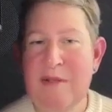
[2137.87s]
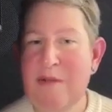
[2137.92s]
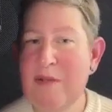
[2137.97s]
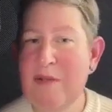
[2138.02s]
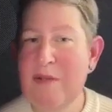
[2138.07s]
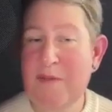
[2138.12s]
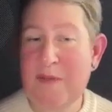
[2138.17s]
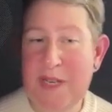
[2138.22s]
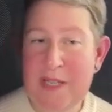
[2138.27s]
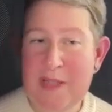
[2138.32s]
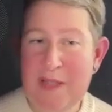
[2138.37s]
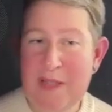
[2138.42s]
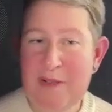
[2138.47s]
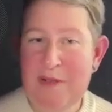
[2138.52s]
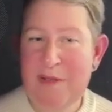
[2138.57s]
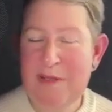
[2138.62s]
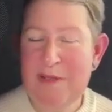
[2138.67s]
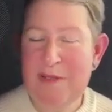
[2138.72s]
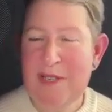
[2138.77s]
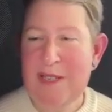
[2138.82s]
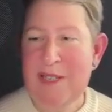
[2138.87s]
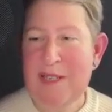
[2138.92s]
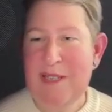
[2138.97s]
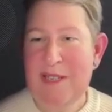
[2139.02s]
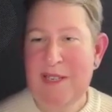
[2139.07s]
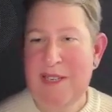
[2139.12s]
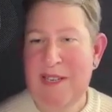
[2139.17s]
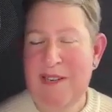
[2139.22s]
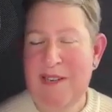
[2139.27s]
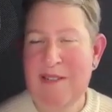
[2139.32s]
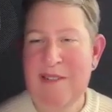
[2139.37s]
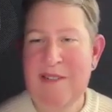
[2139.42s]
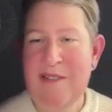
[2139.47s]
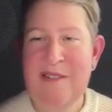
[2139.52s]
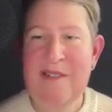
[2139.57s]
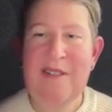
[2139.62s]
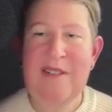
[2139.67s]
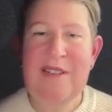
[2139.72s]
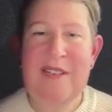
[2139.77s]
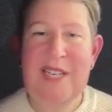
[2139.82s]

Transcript: or find those here.